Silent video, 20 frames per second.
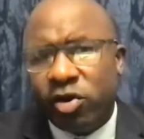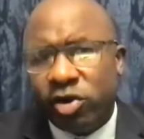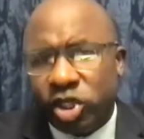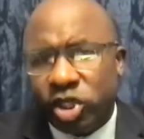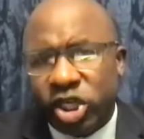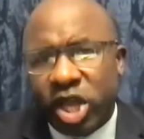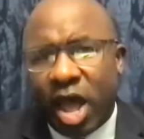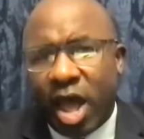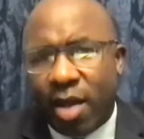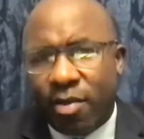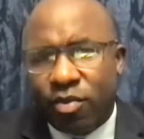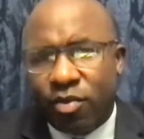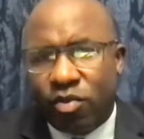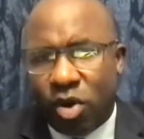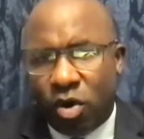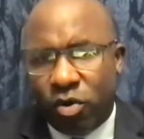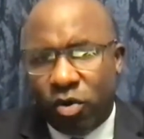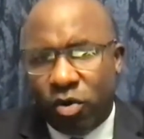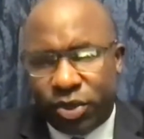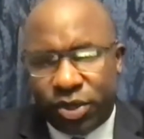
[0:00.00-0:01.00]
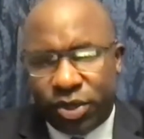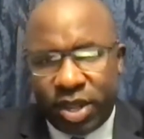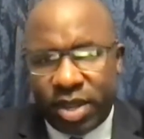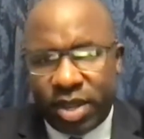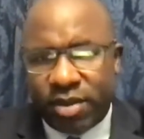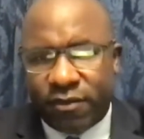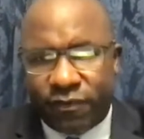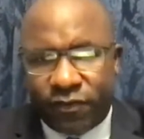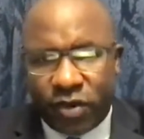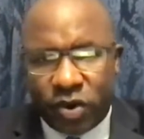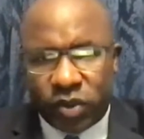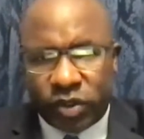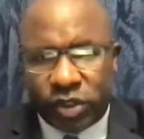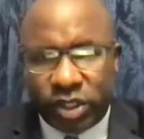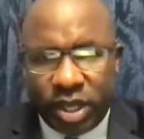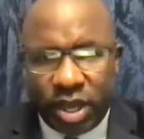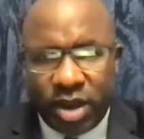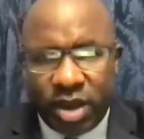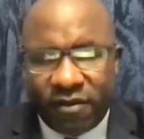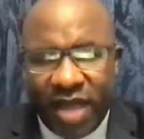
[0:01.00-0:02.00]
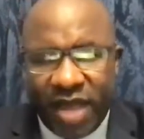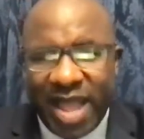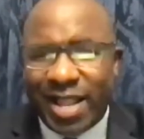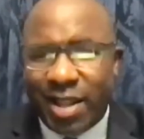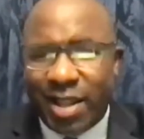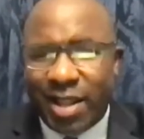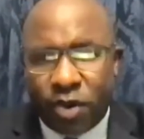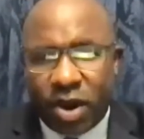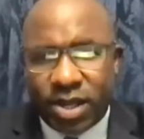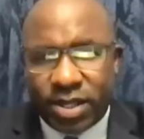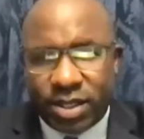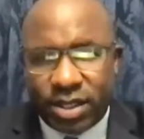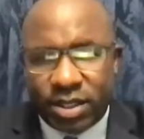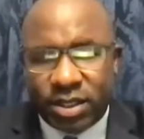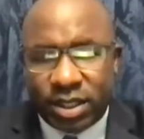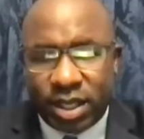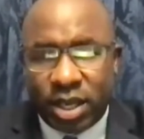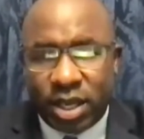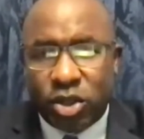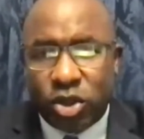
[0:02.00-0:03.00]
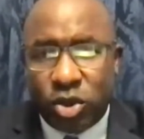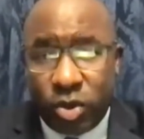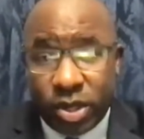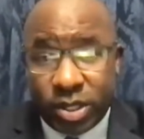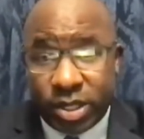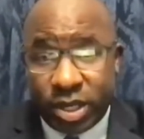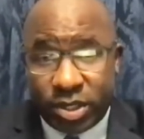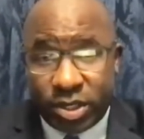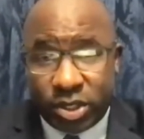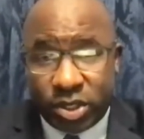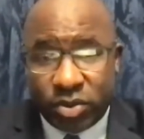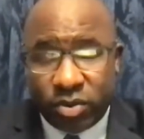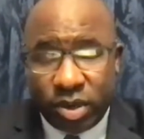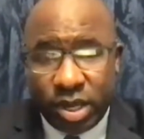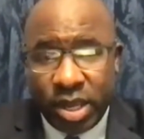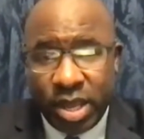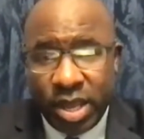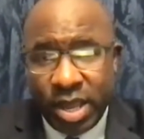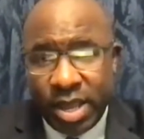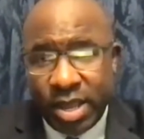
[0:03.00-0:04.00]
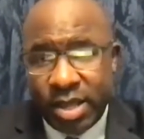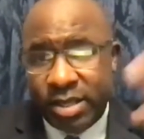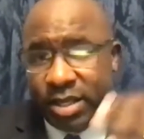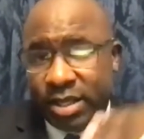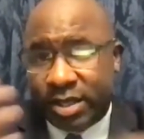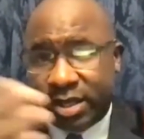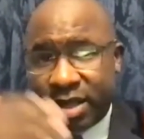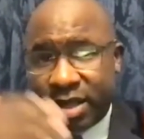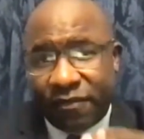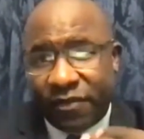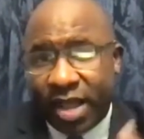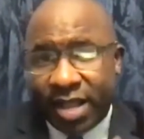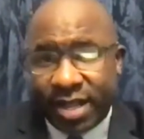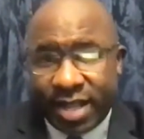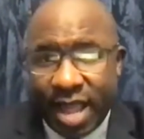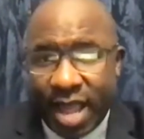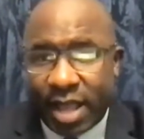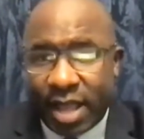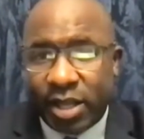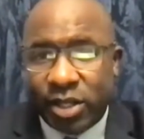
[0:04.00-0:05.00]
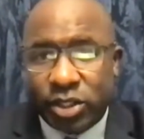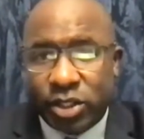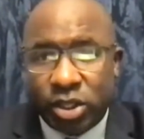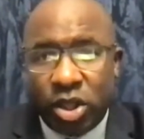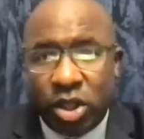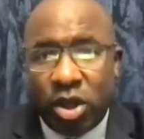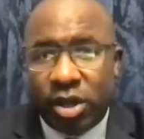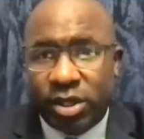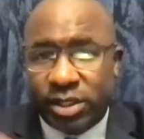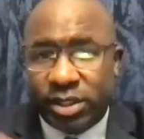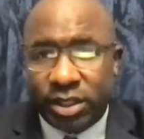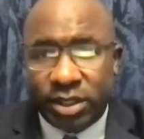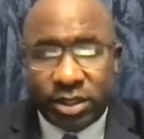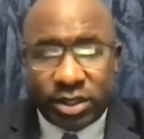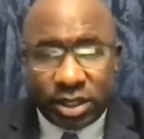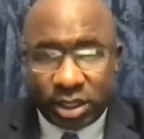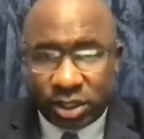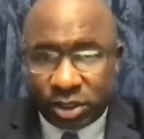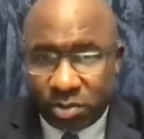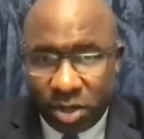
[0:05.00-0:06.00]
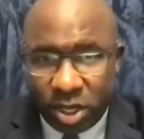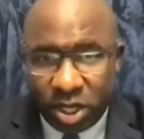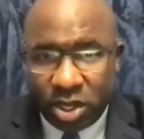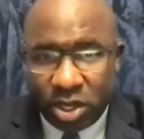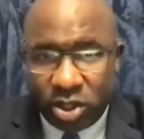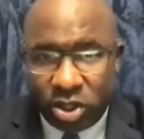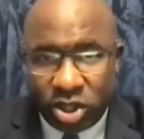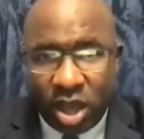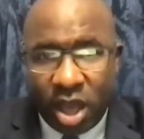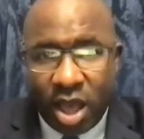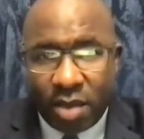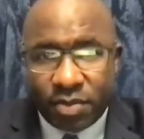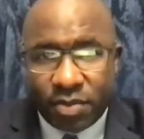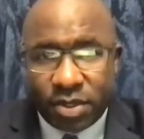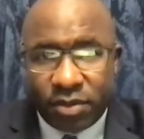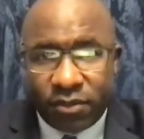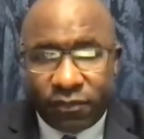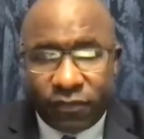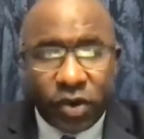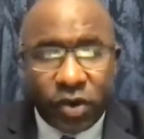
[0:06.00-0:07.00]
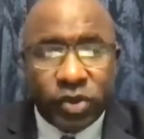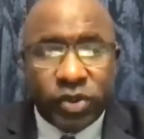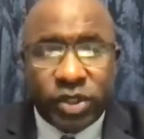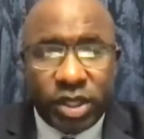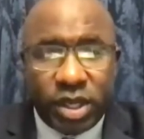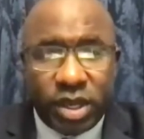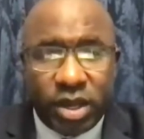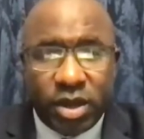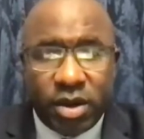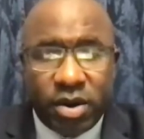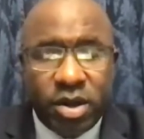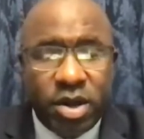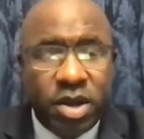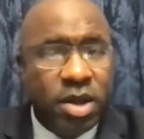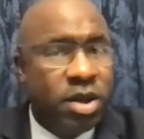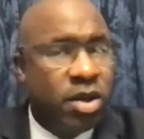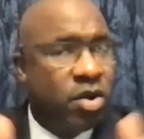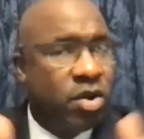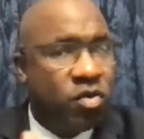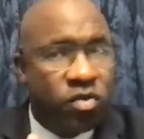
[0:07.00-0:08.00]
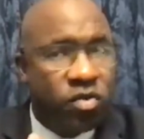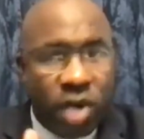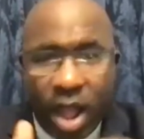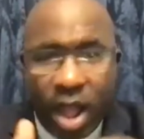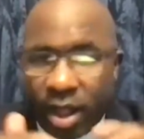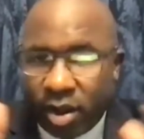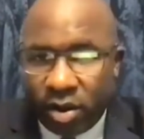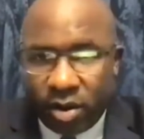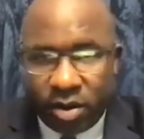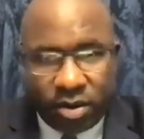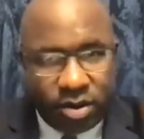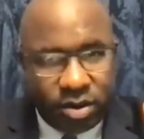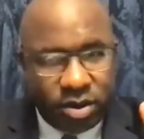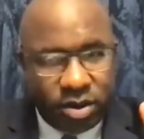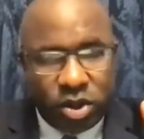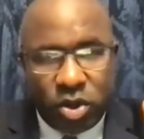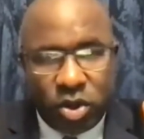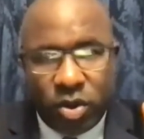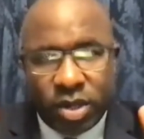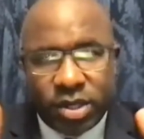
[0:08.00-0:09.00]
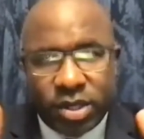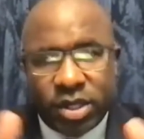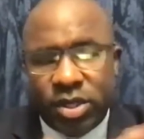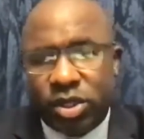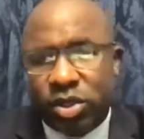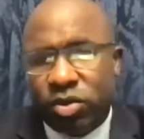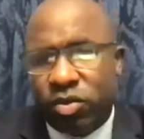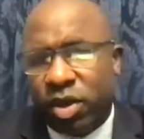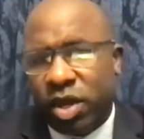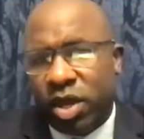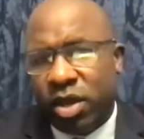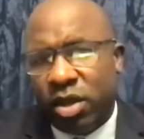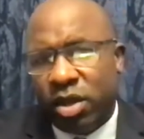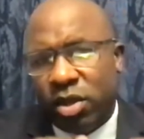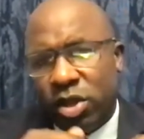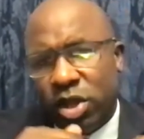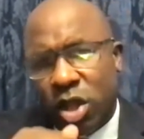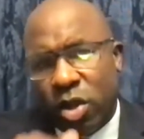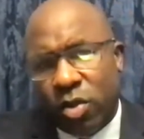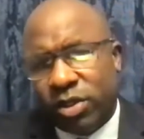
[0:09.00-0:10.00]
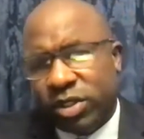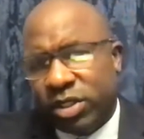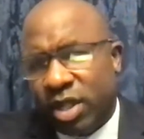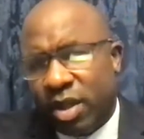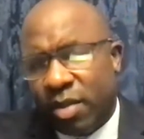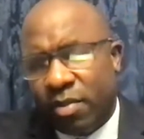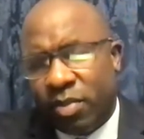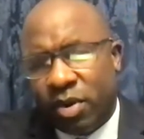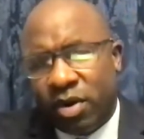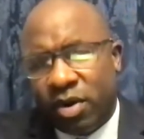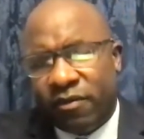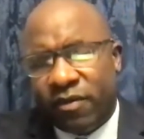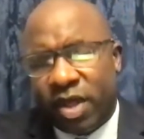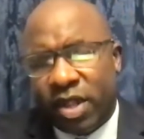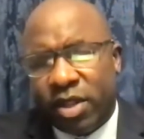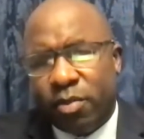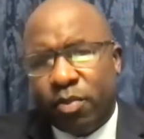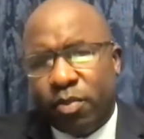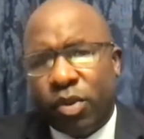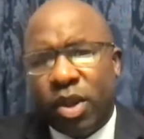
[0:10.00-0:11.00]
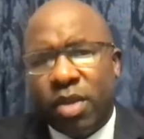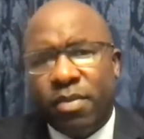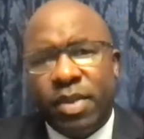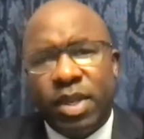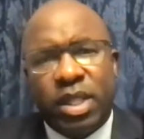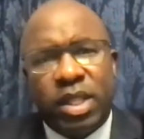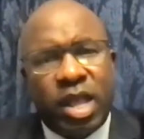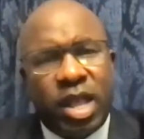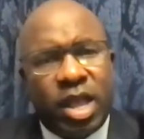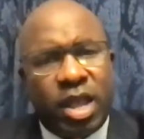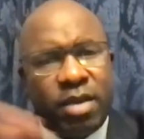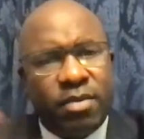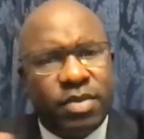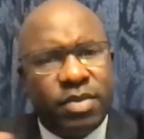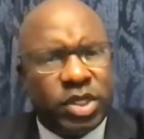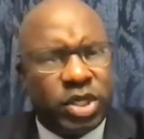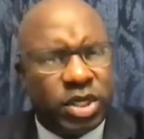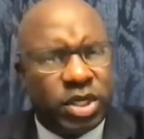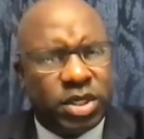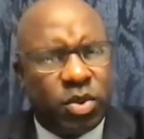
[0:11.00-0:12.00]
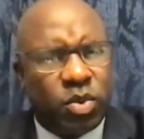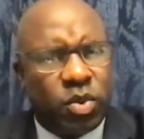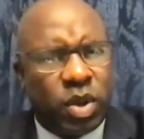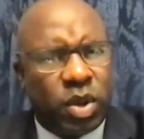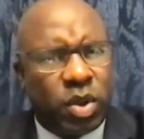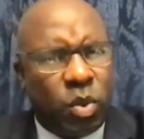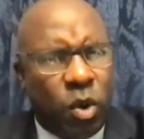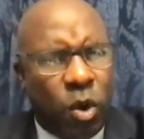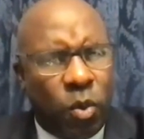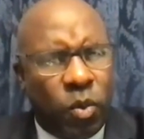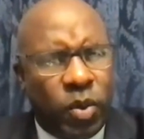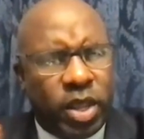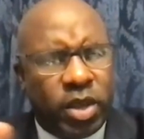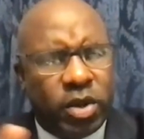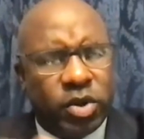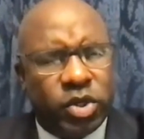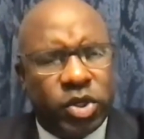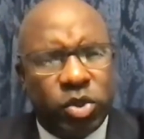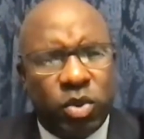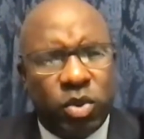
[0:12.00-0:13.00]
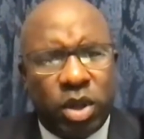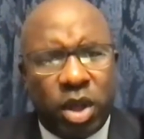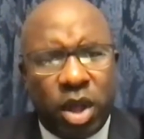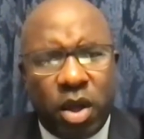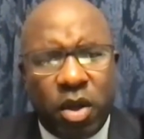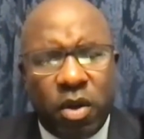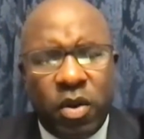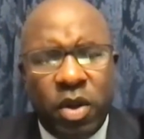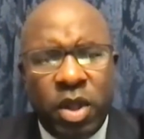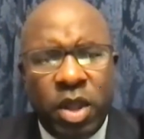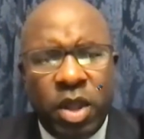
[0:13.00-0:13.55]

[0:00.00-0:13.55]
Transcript: job growth in the first year of any presidency in U.S. history. See, stuff like that gets lost. 6 million jobs in first year. Record in U.S. history, lowest number of unemployment claims just a week or 2 ago.